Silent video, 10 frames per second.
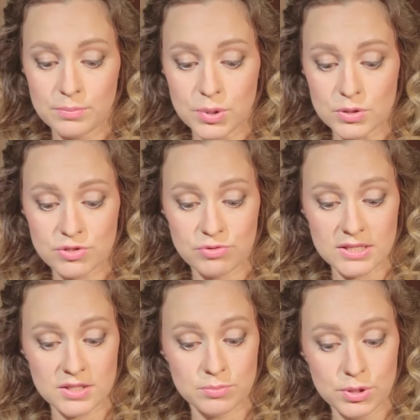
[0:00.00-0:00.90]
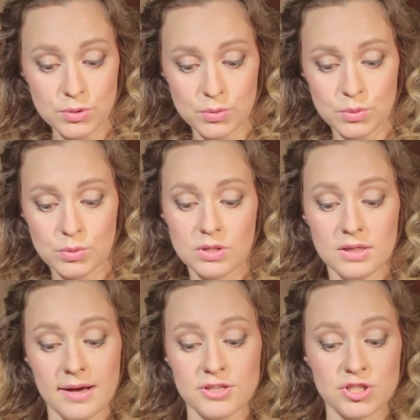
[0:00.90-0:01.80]
Birds red and blue,
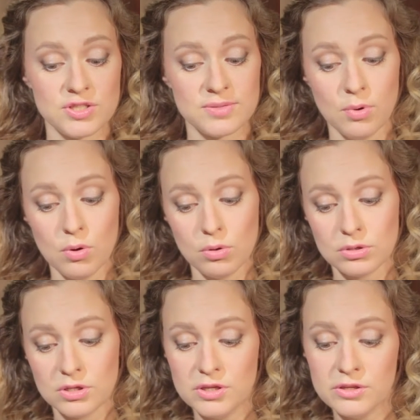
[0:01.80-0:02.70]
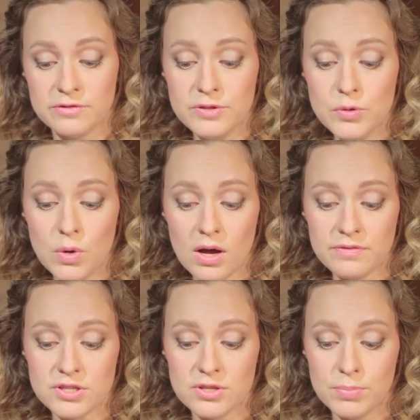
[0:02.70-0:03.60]
large and small, flew
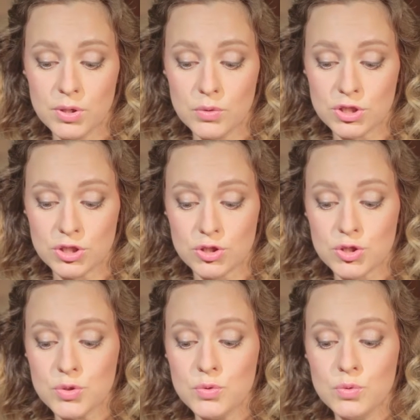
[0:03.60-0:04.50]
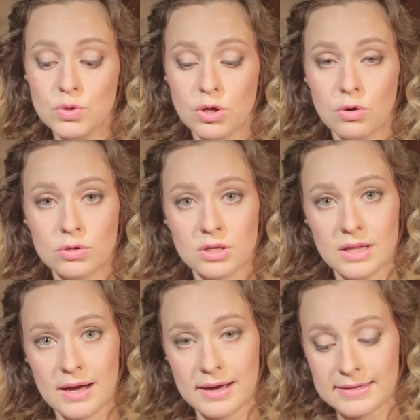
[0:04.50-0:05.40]
after the boat in two long
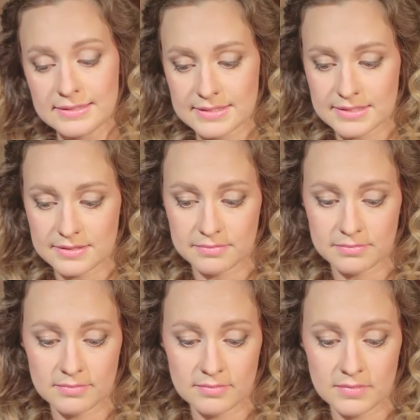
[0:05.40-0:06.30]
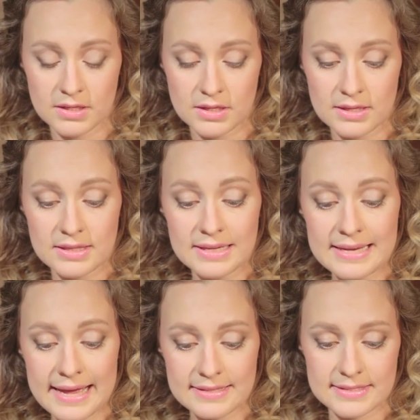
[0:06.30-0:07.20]
lines. The
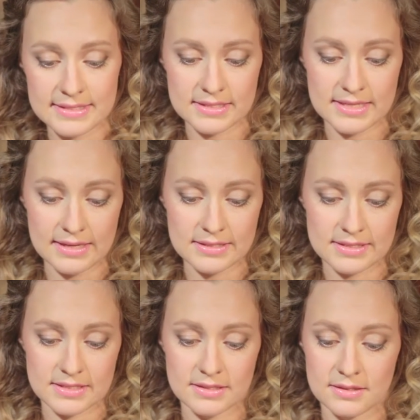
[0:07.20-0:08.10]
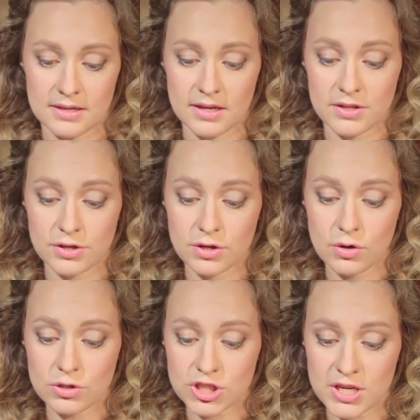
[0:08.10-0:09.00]
gnats danced and the
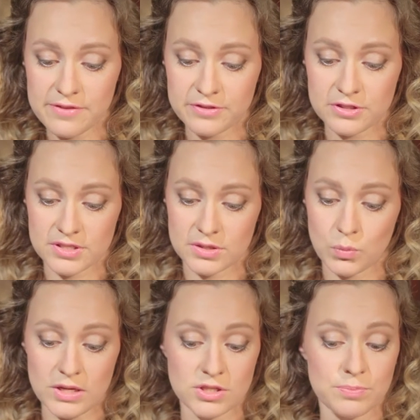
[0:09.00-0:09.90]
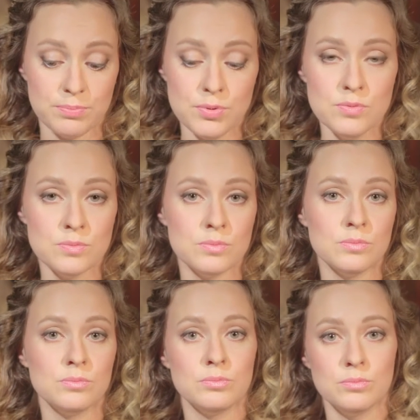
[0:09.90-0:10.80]
cockchafers went
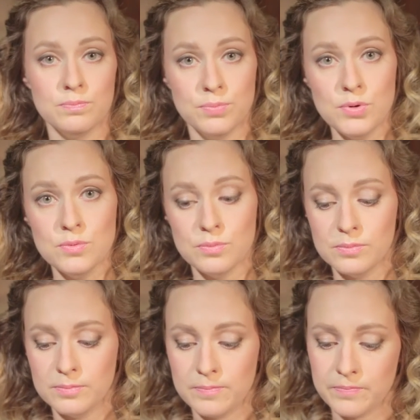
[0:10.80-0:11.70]
boom. Boom!